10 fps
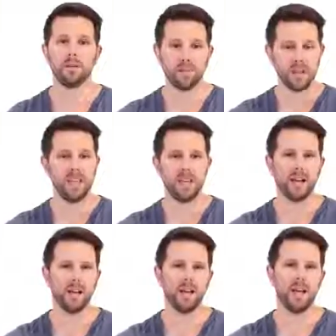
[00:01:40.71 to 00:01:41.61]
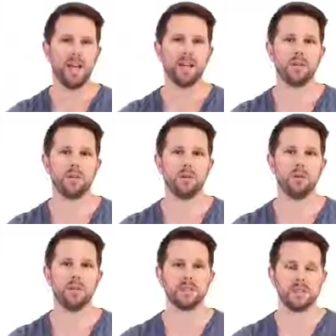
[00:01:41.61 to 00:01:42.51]
fleeing LA
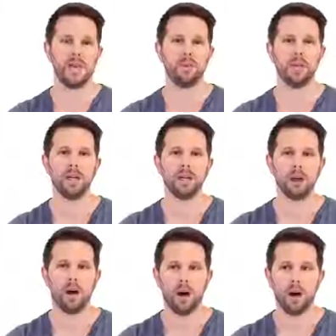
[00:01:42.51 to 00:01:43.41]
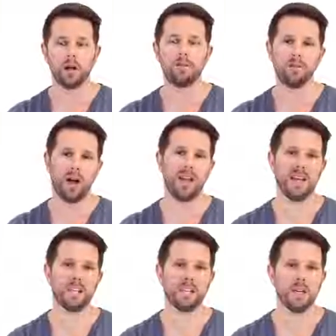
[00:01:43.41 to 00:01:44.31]
to escape it on
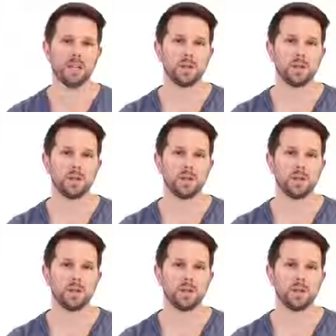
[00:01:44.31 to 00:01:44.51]
Fridays.